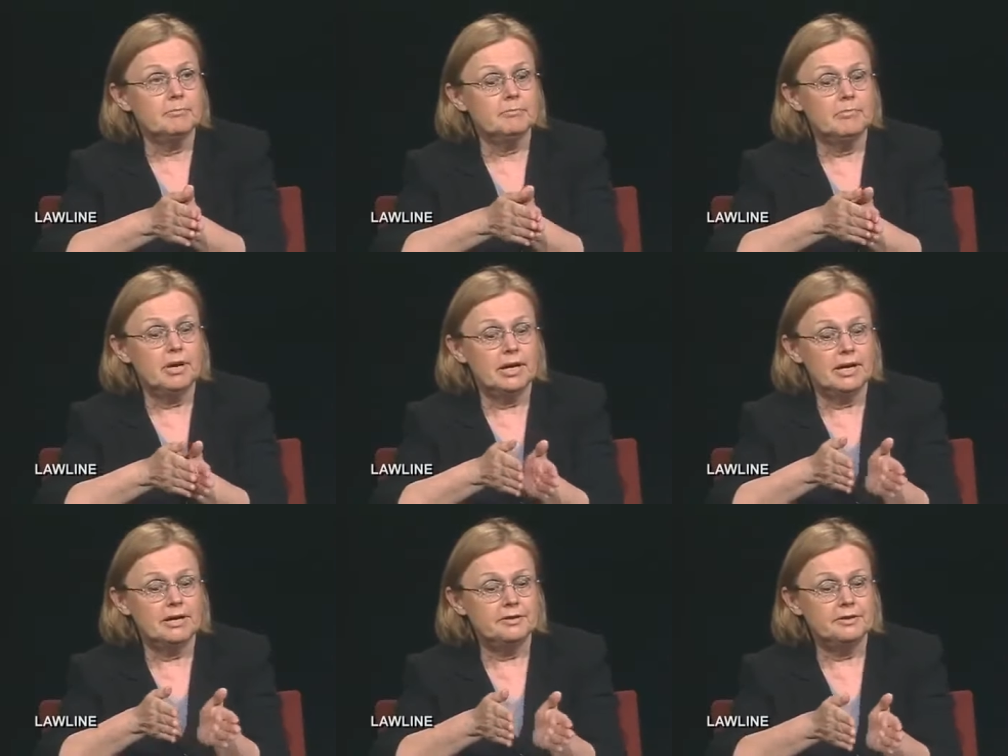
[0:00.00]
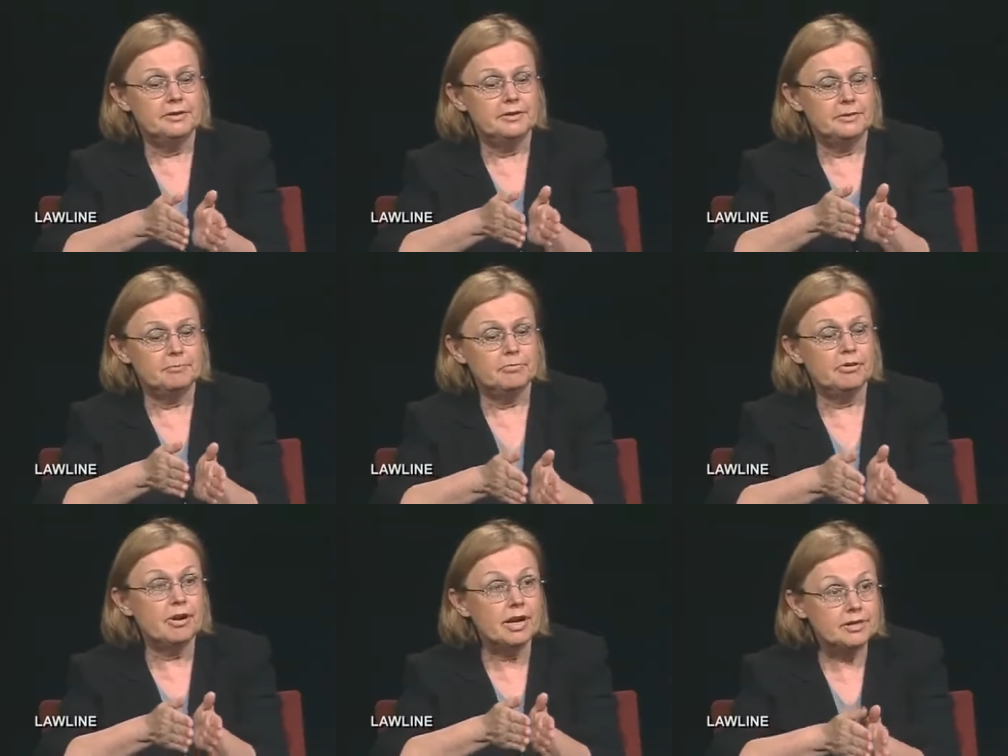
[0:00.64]
by the
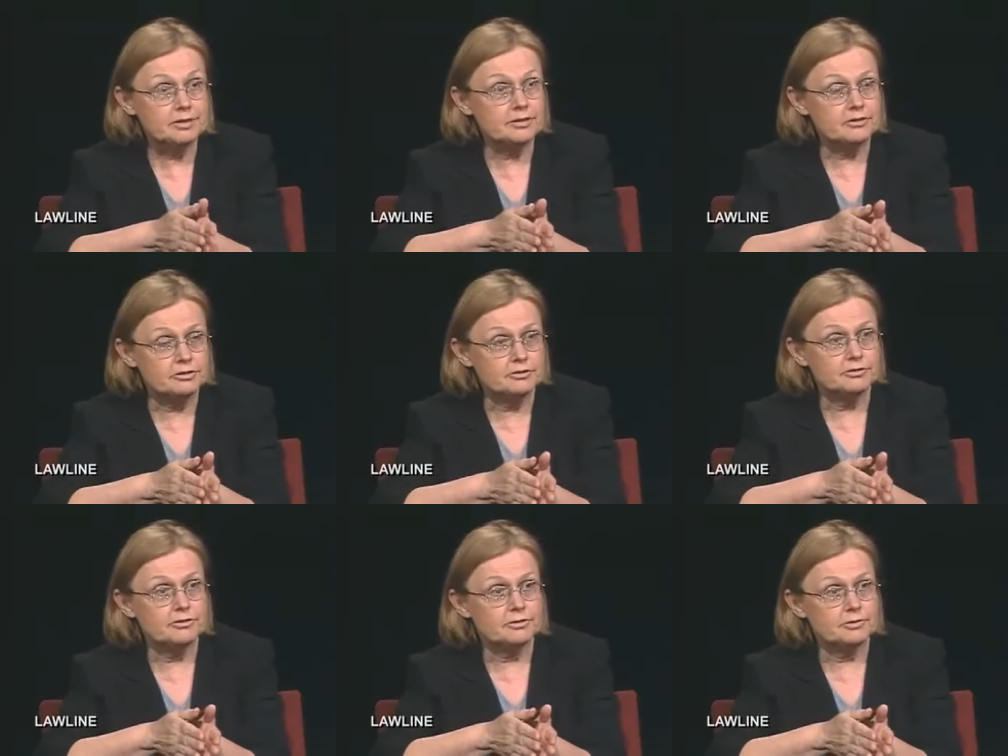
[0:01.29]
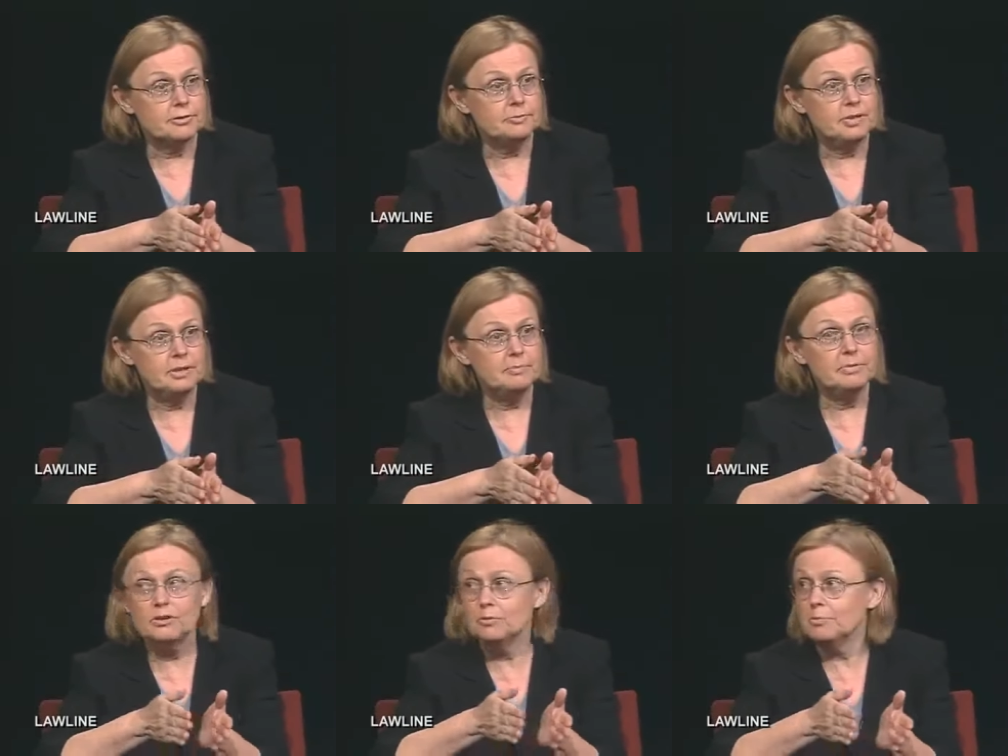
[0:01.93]
processors, the
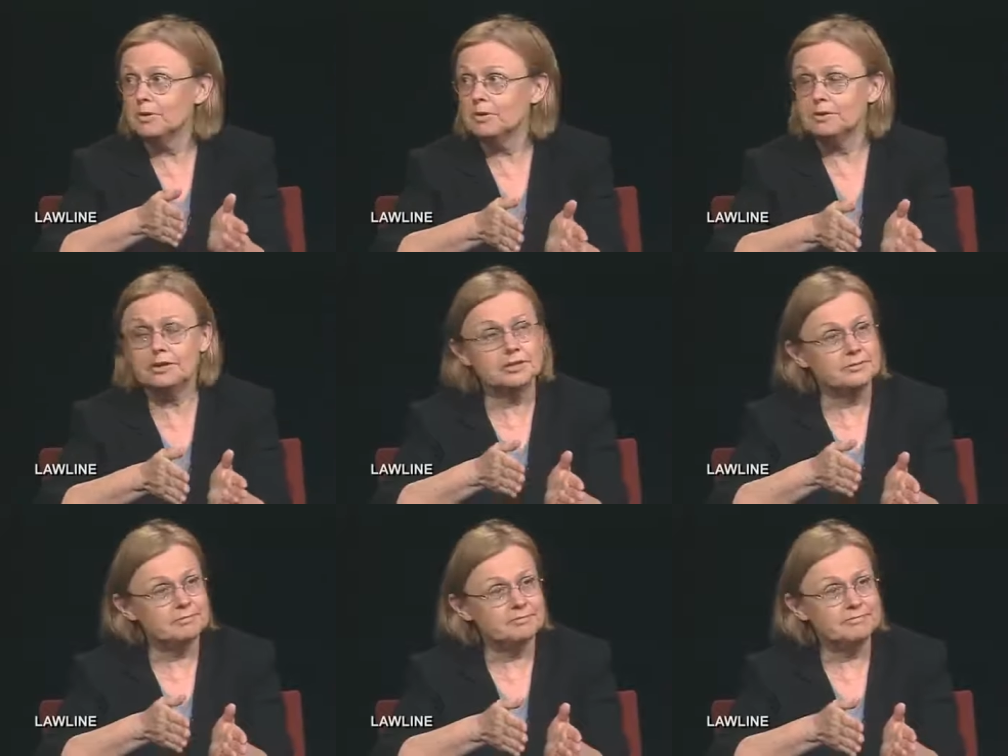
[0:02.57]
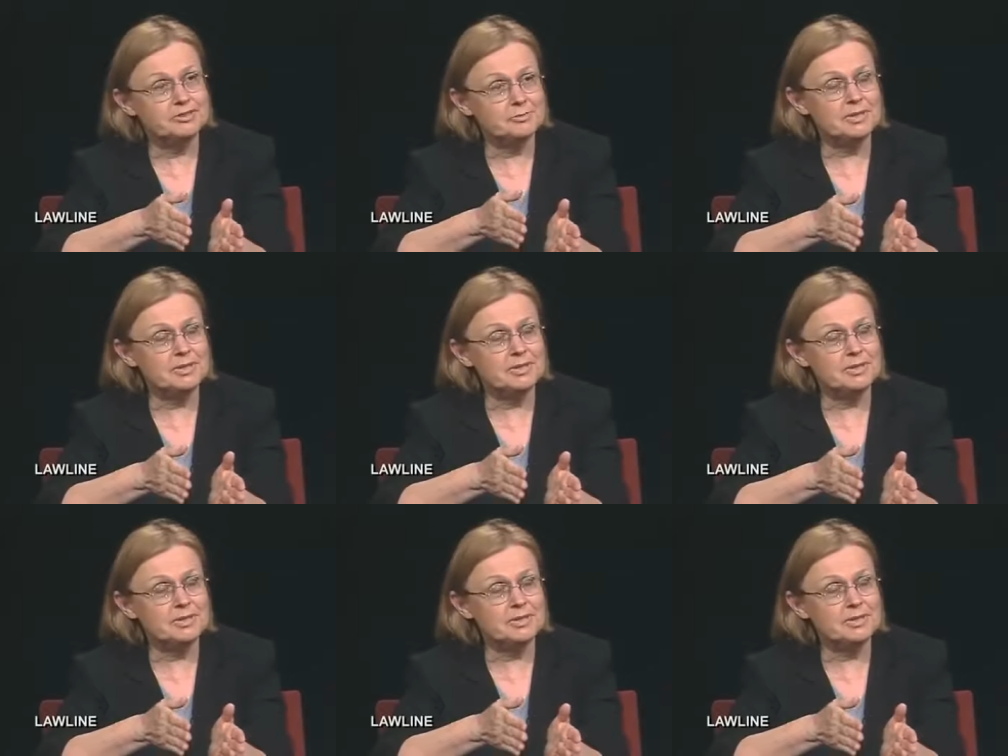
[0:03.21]
people who put the mm-hmm.